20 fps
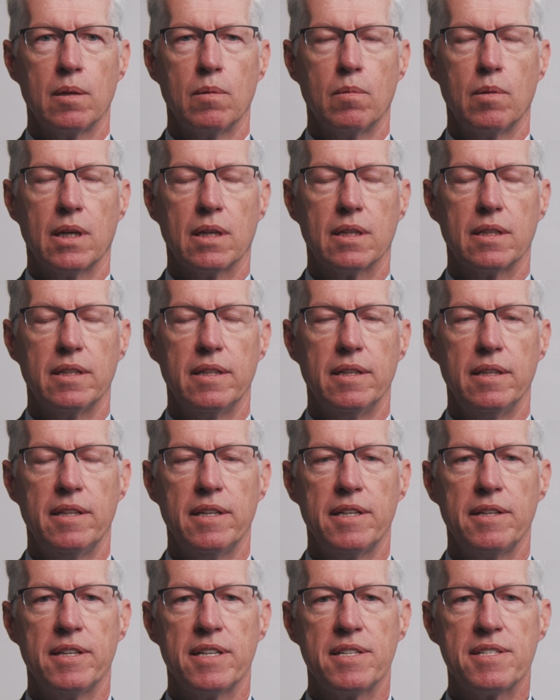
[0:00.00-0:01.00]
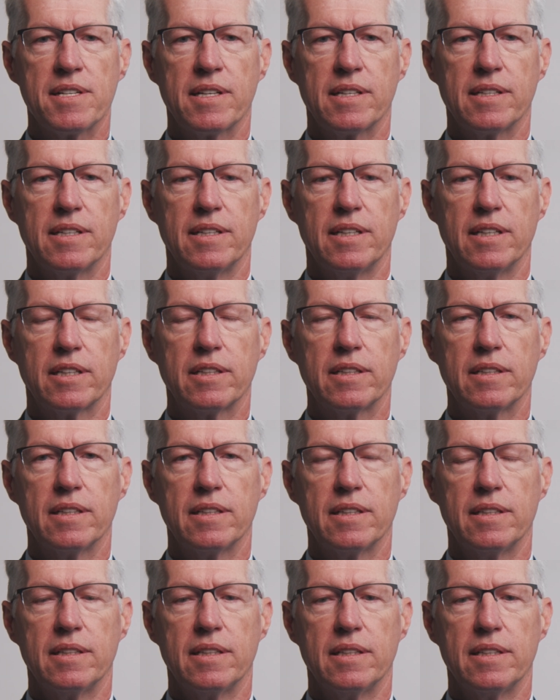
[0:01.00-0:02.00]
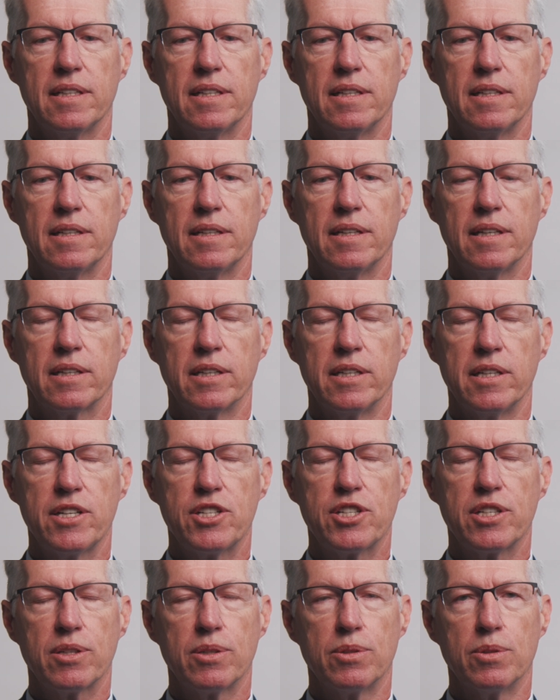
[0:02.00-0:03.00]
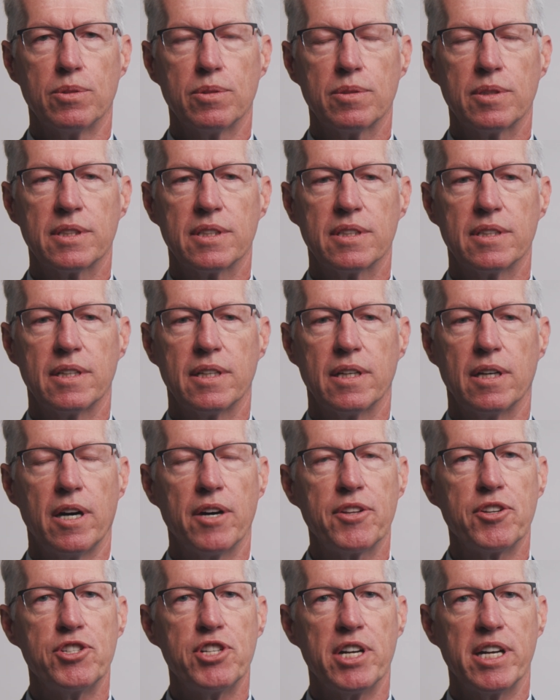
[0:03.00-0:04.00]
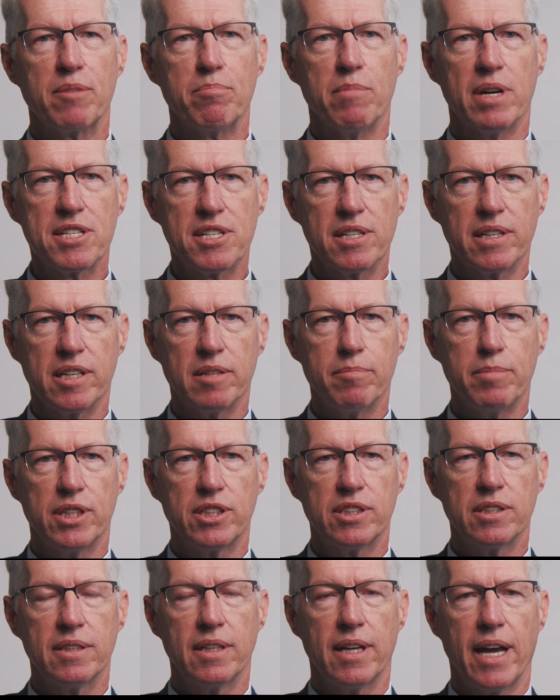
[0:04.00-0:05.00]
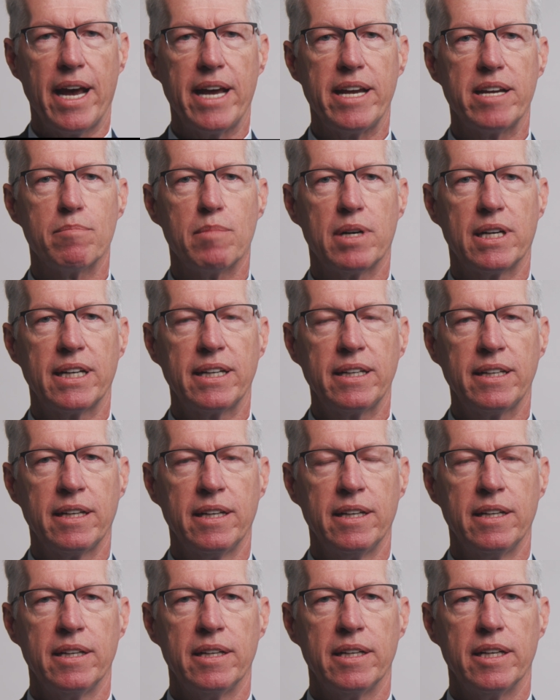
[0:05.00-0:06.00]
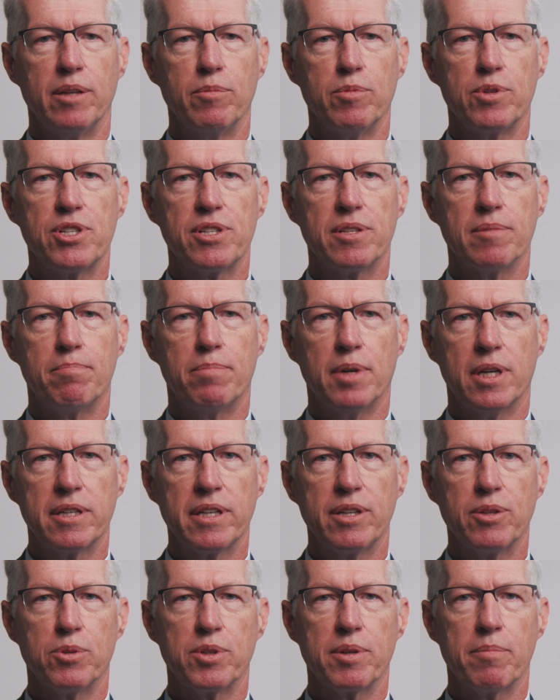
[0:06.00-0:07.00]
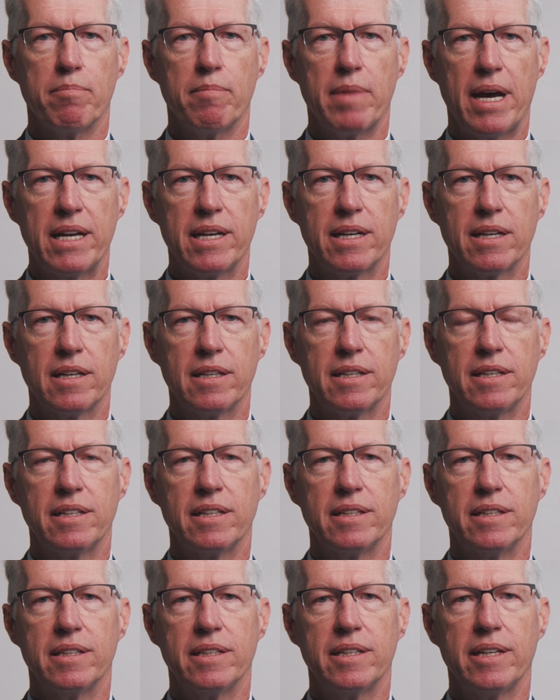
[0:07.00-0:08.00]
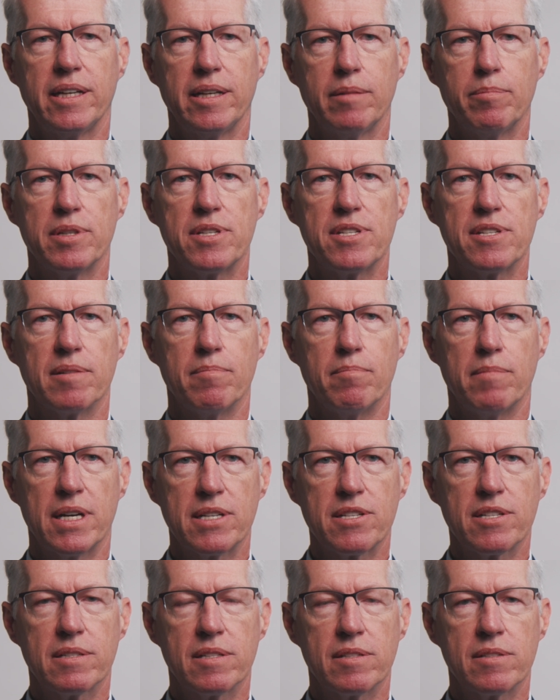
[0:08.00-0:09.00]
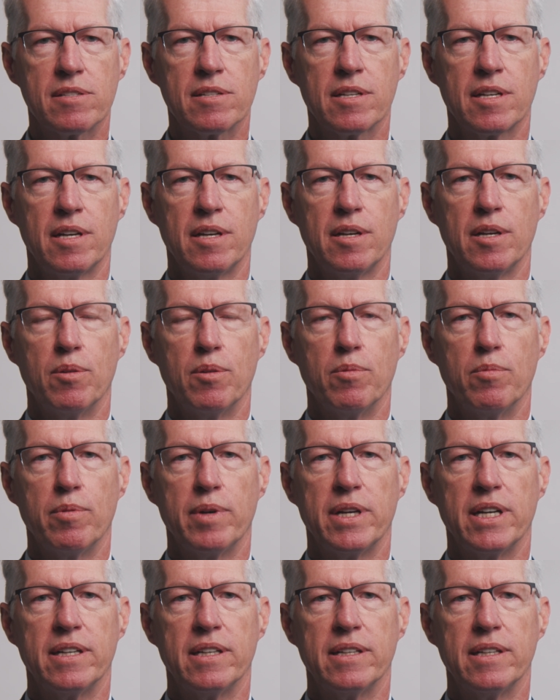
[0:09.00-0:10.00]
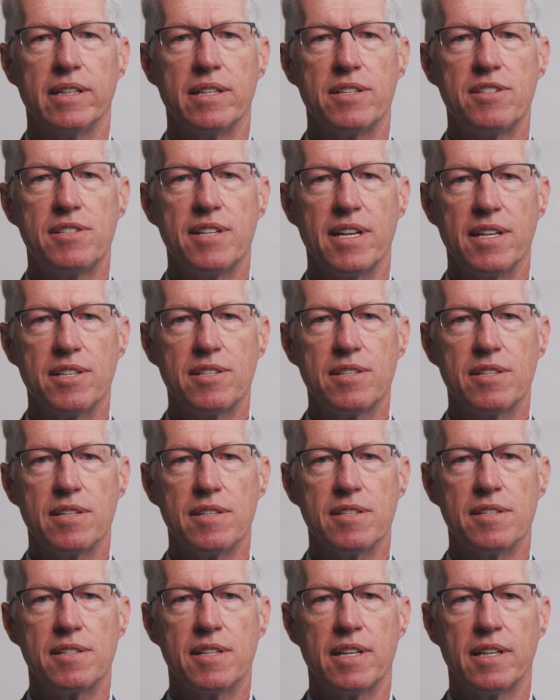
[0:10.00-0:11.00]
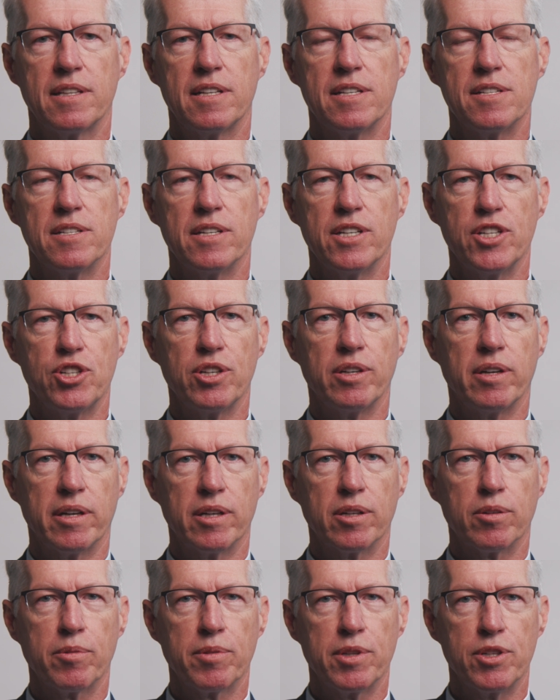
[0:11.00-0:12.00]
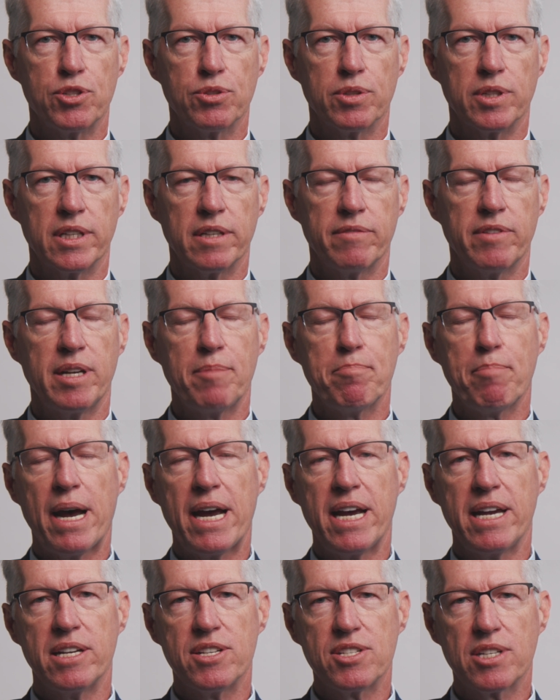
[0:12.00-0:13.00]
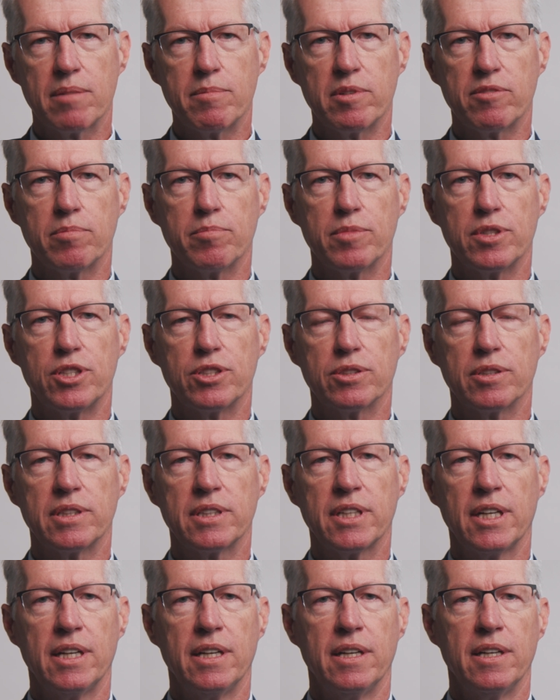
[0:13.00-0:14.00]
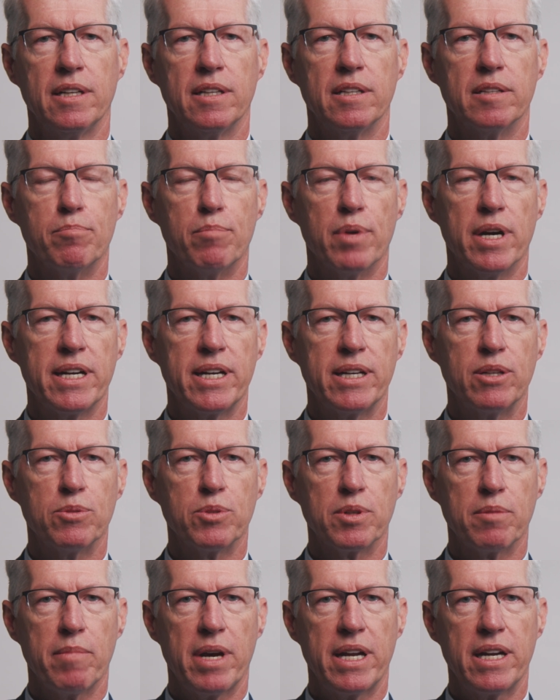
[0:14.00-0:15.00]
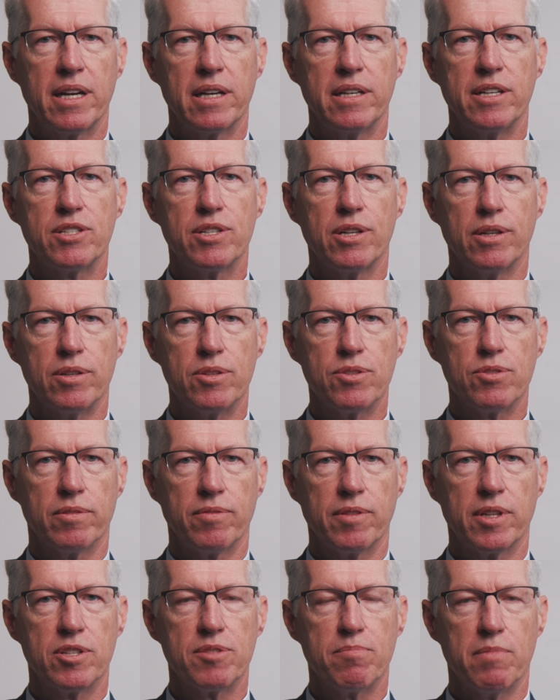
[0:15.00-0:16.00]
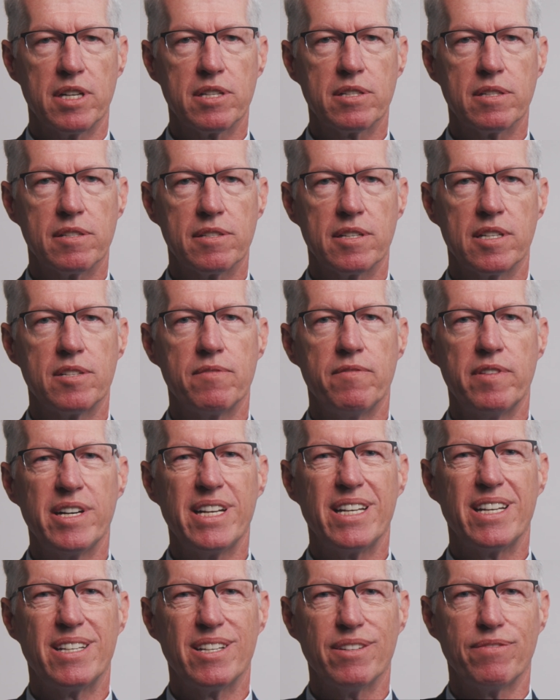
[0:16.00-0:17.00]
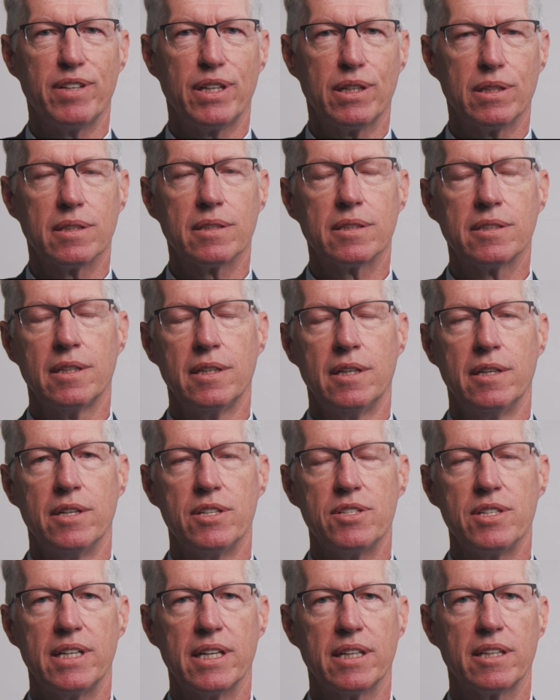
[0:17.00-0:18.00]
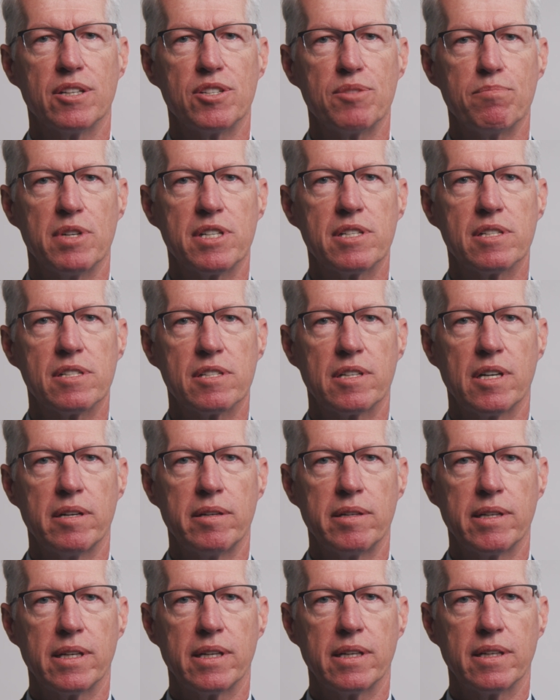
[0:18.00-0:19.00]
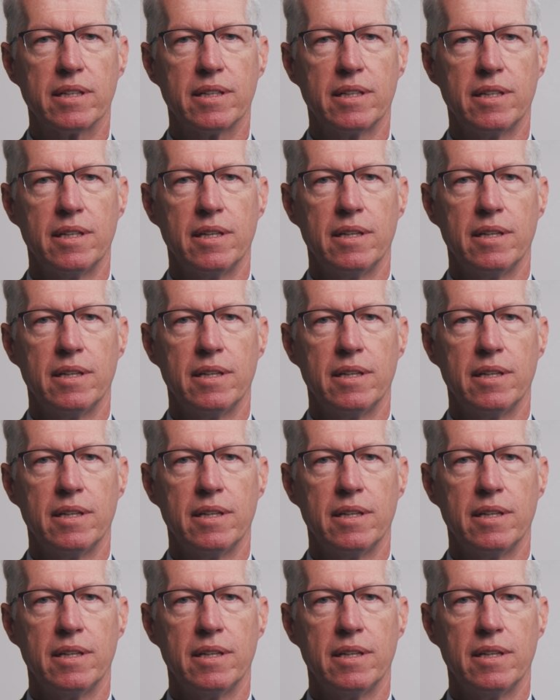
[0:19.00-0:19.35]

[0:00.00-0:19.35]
Well, there's a condition called arthrogenic muscle inhibition, AMI, in which the body automatically inhibits the muscles when it senses that there's an issue going on with the joint. If any pain is coming from the joint, the brain automatically turns off those muscles, and it's very difficult to get those muscles going again.